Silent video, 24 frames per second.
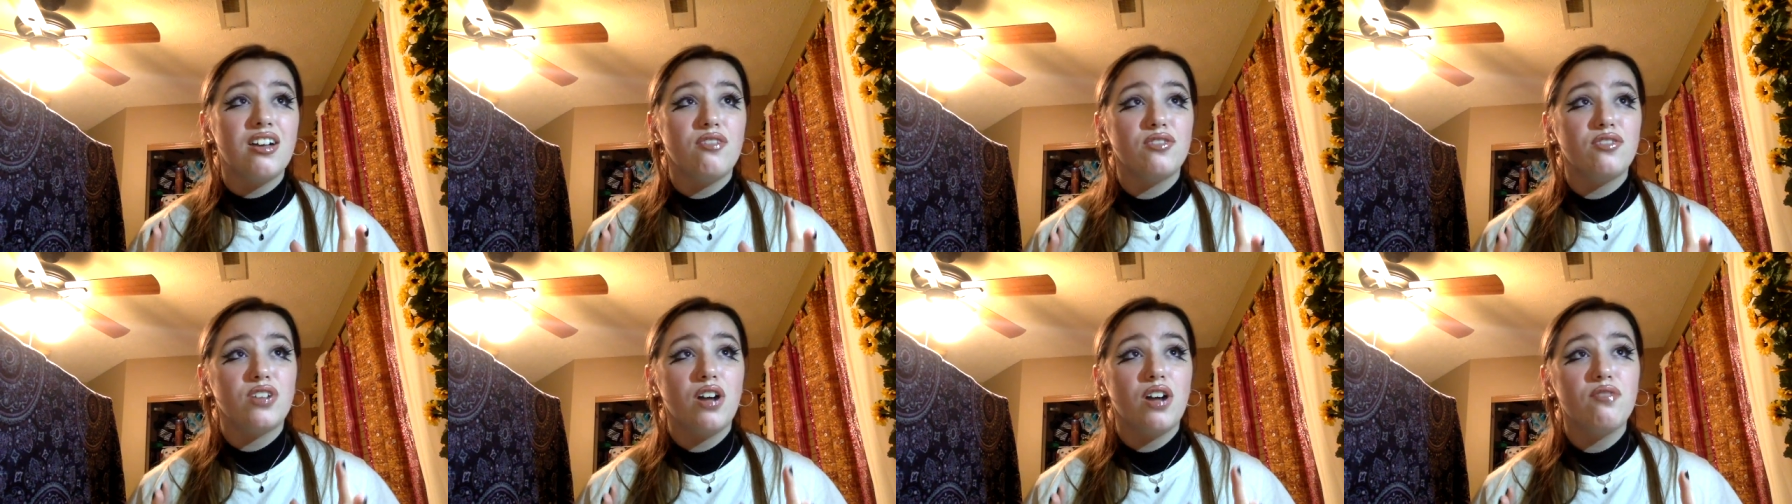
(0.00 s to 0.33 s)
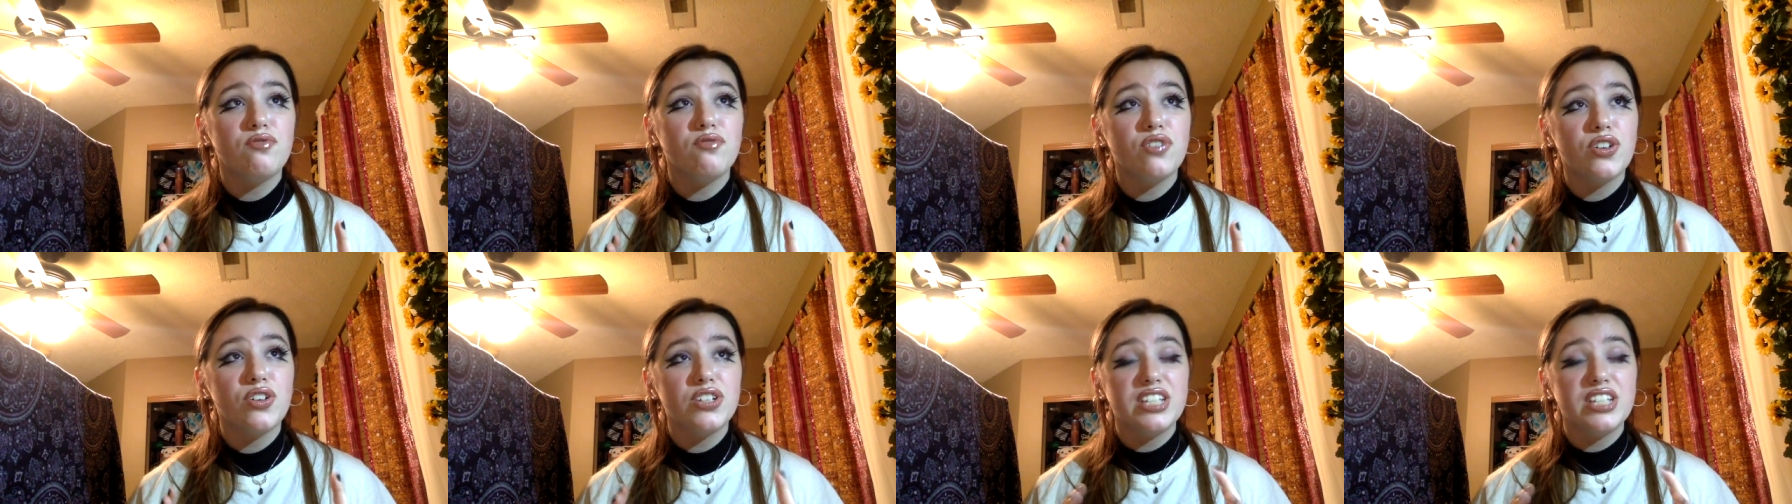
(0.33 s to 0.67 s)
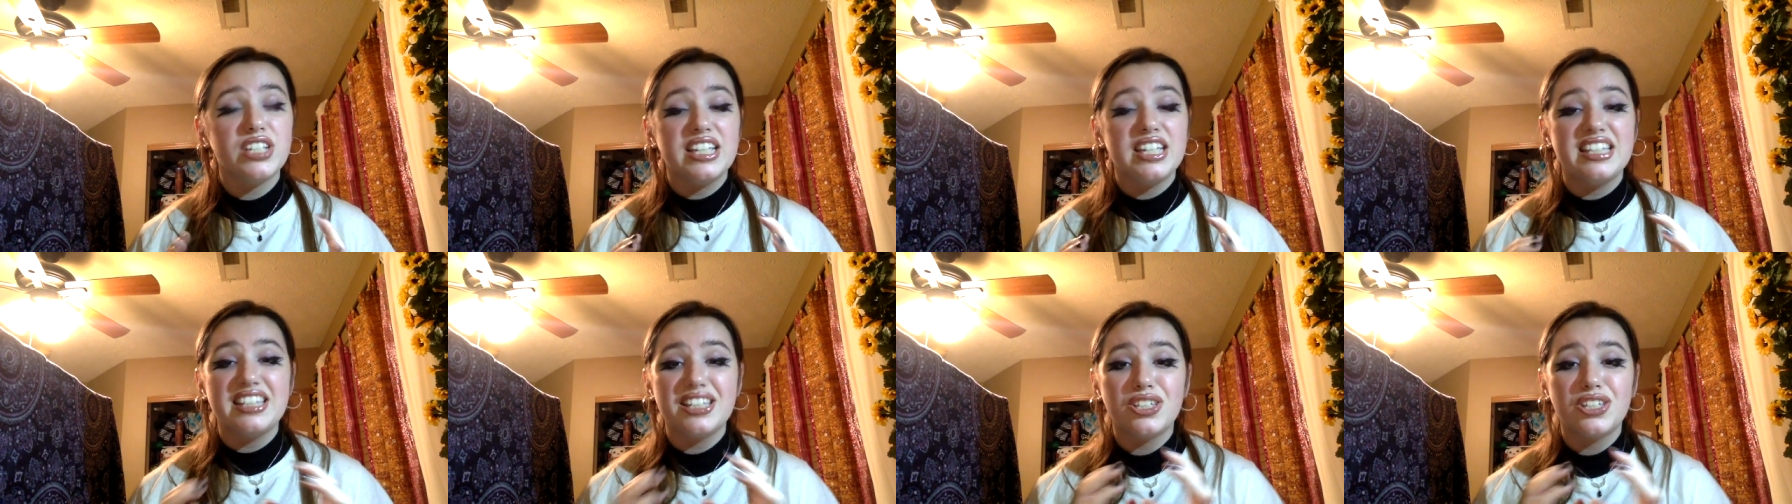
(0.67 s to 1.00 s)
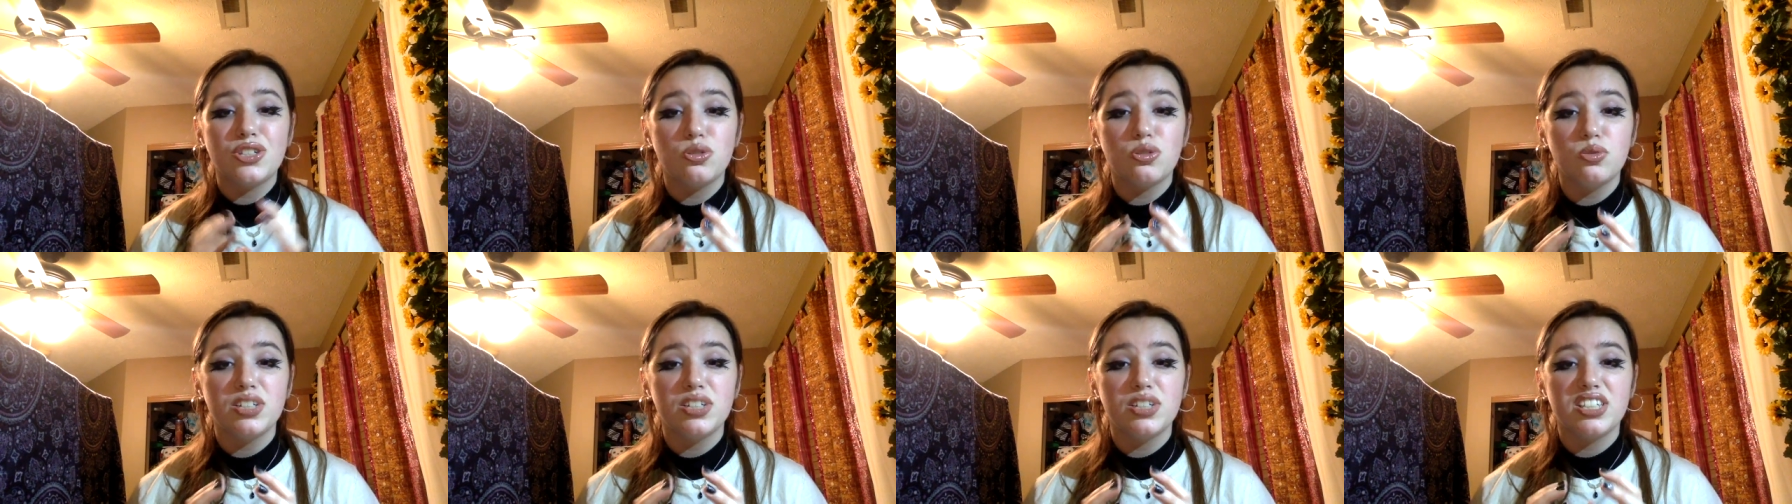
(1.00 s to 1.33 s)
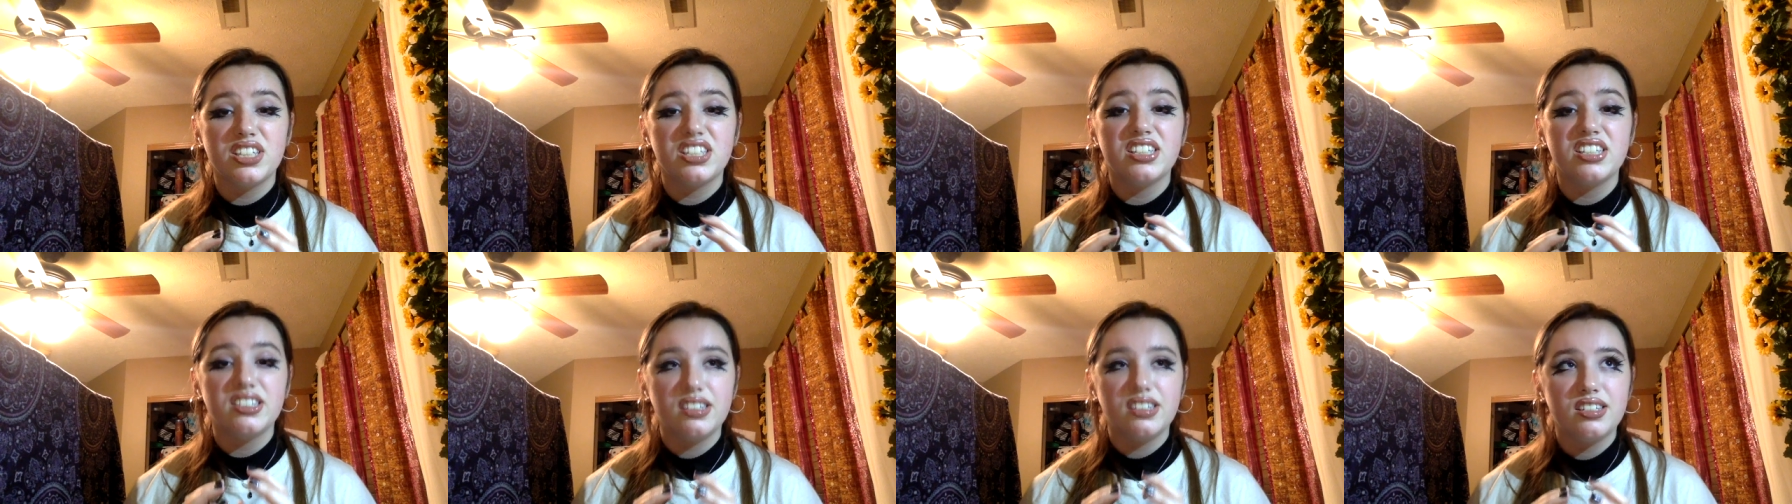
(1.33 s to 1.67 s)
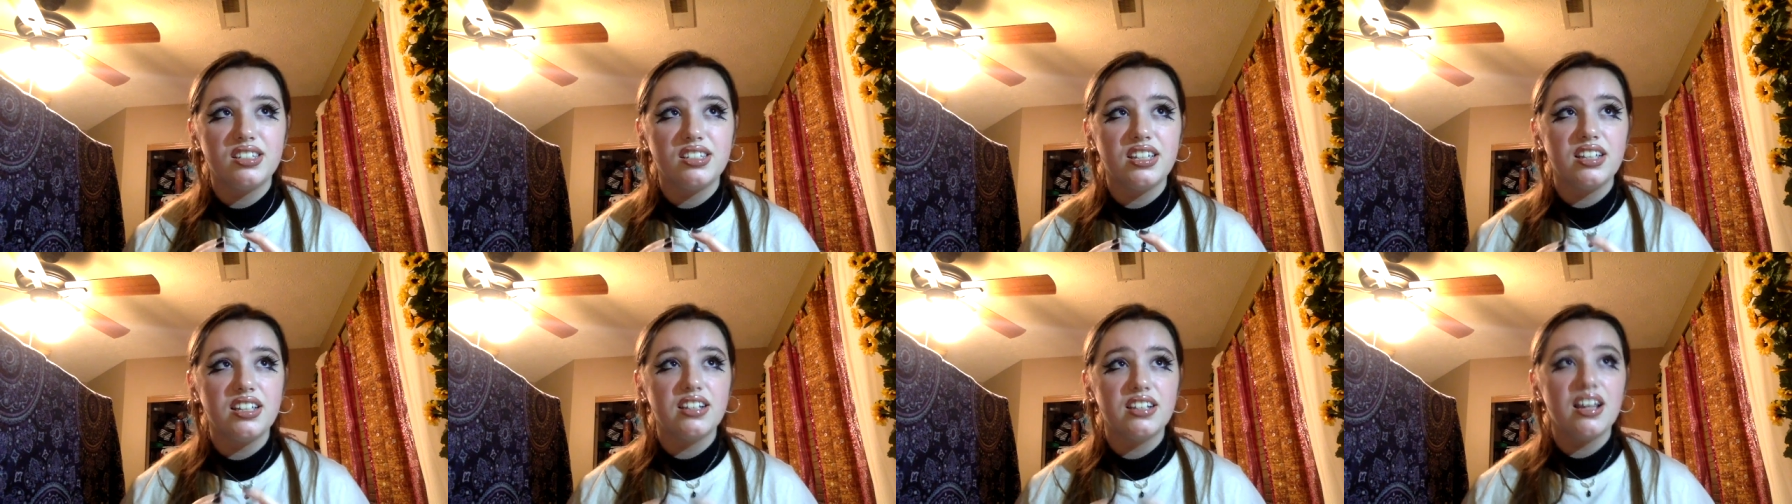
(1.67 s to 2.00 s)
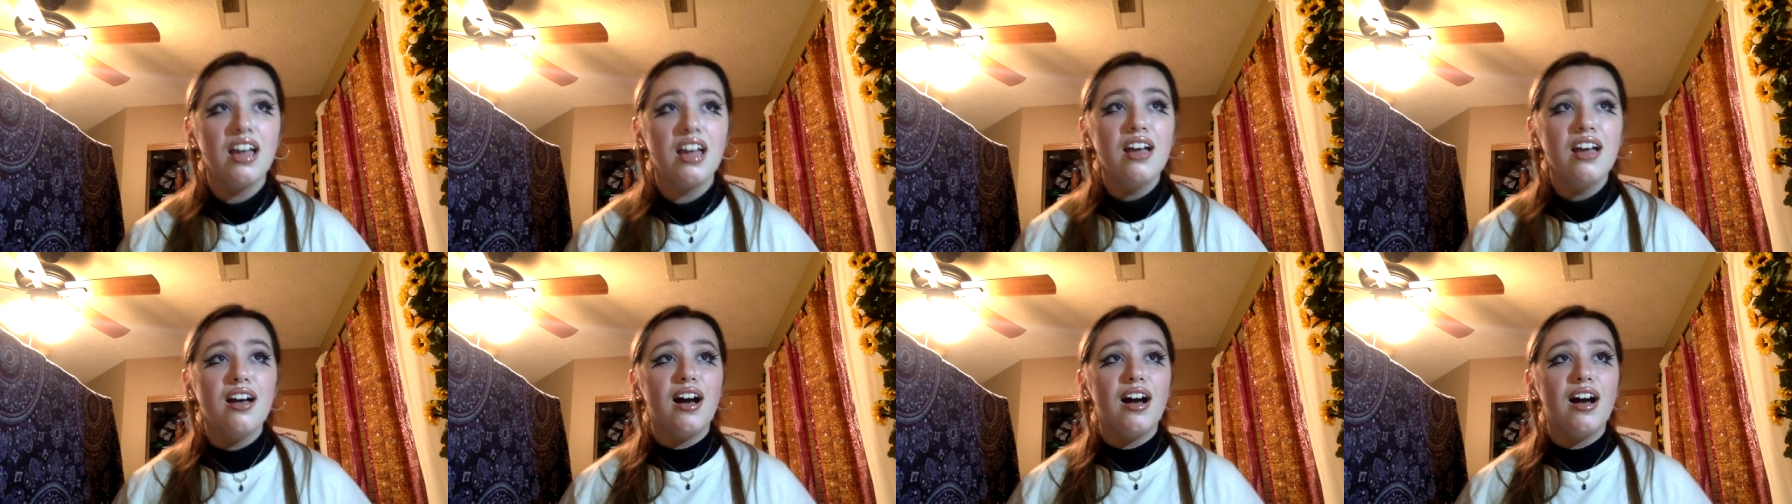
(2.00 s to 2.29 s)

of comfort in this twisted scene.